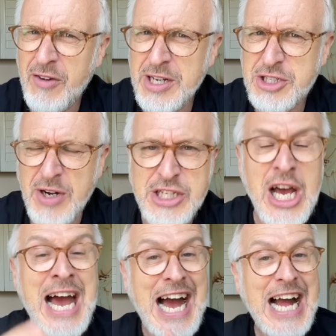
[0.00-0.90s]
very strange.
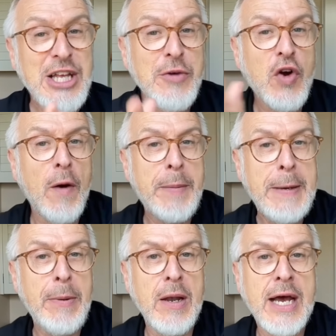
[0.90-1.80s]
And you've got
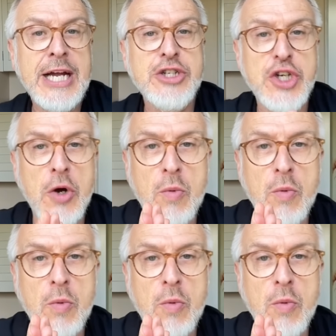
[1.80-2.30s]
people like Joe